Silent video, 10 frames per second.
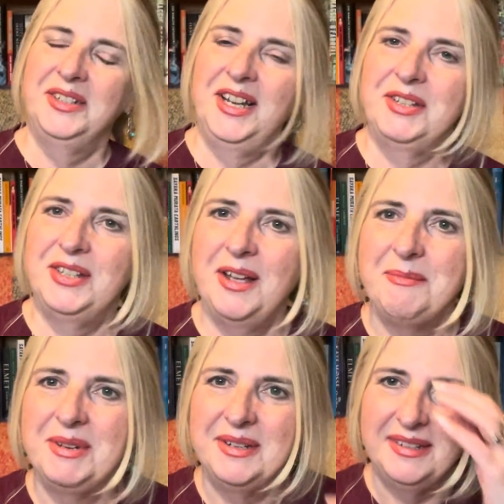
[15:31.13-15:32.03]
now
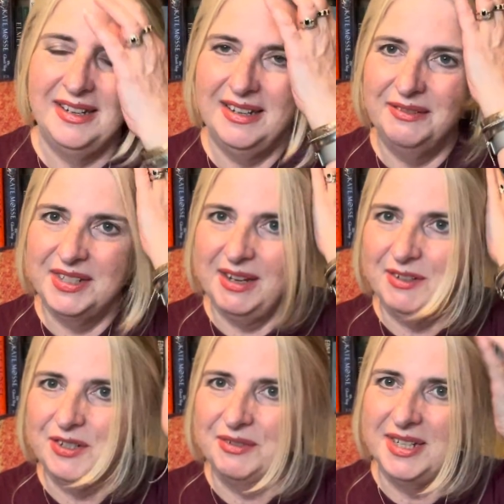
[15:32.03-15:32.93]
Simon of
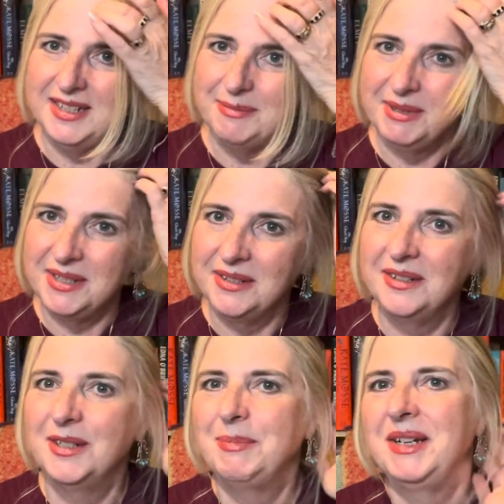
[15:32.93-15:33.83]
Savage Reads, my son,
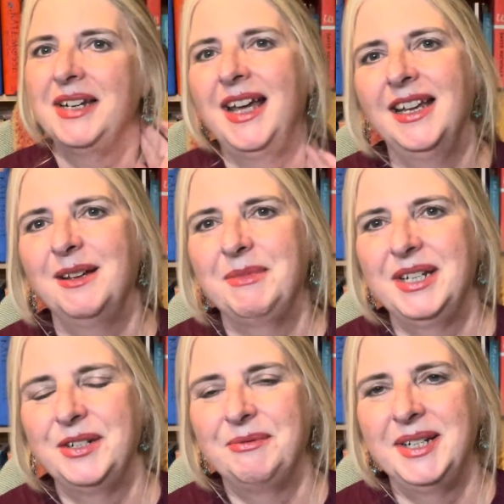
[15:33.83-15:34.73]
has been nagging me
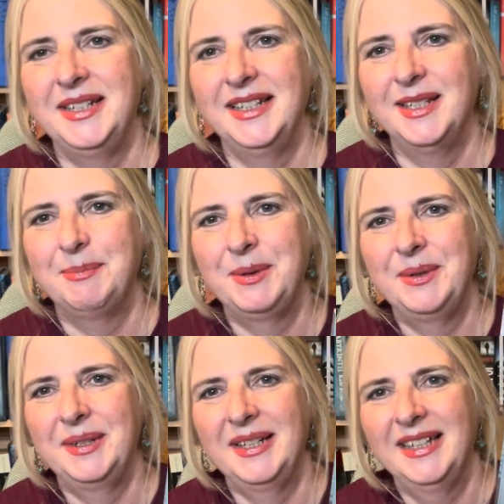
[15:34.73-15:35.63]
to read this
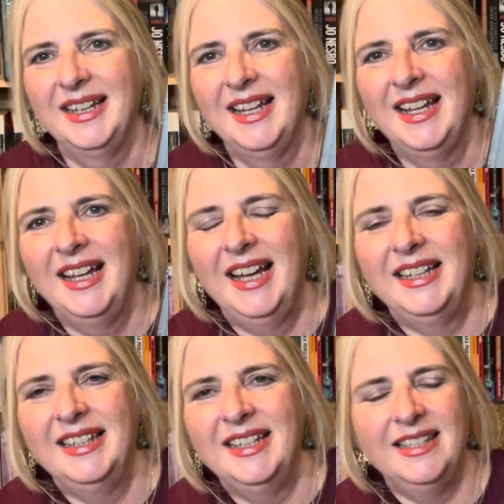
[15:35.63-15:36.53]
book.
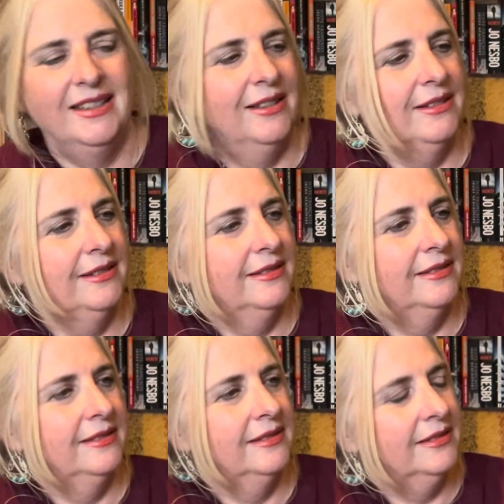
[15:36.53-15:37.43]
And this,
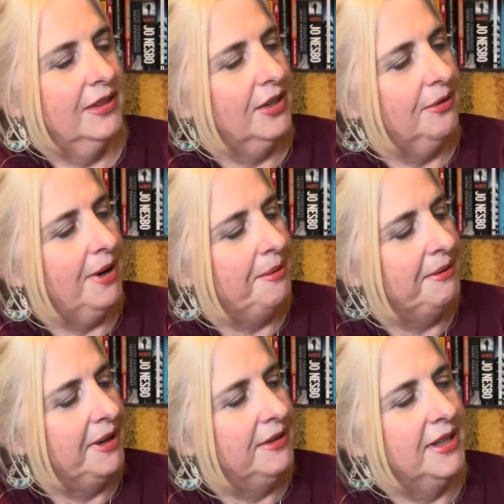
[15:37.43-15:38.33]
I've got it the right way
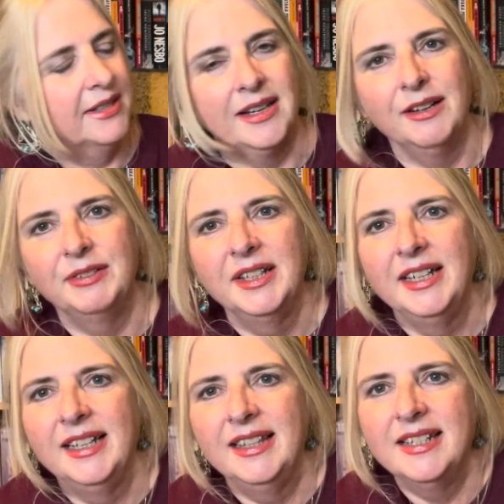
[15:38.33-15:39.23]
around, yes I have.
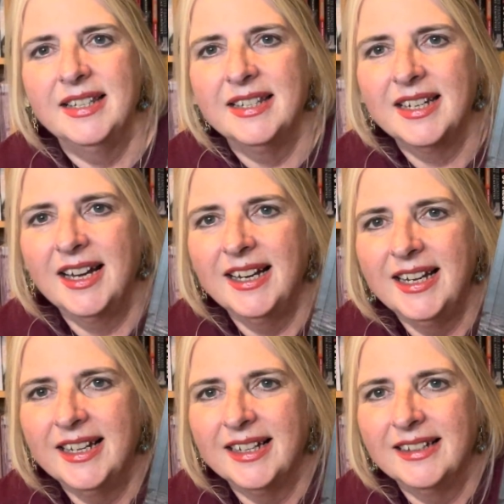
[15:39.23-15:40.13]
This is
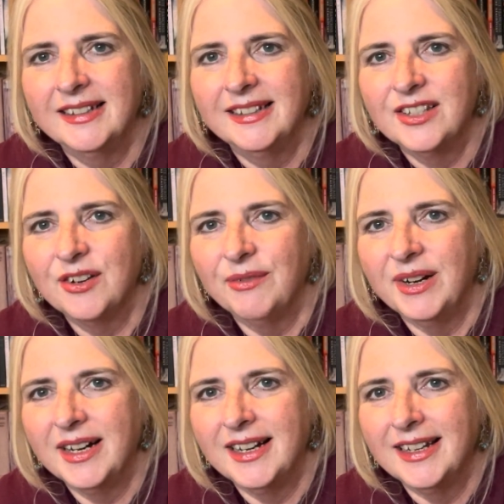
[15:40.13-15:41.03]
clear. It's not
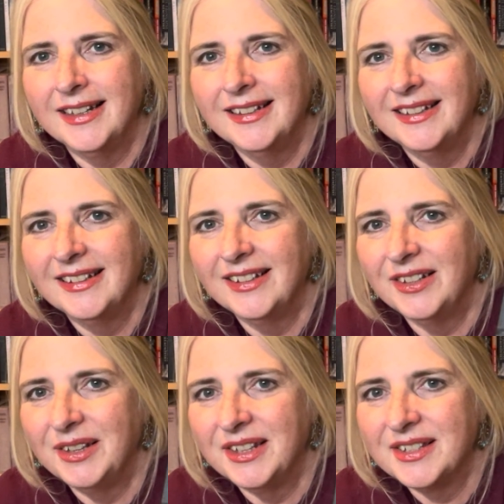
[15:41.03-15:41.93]
very clear
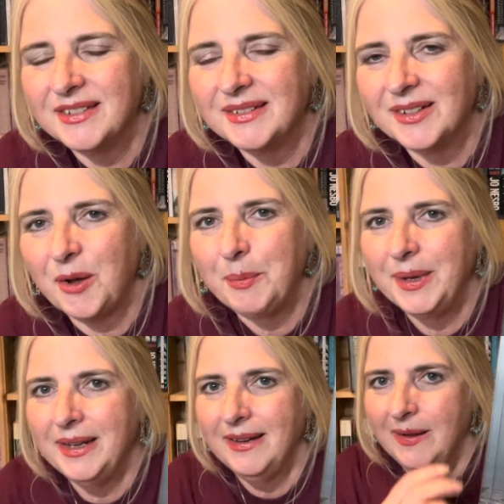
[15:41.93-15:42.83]
in this
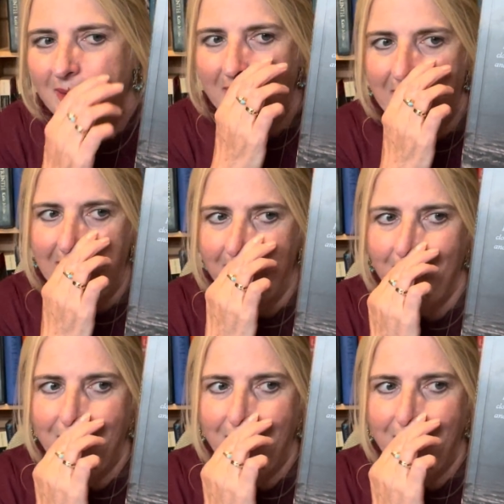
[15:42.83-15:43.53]
copy. I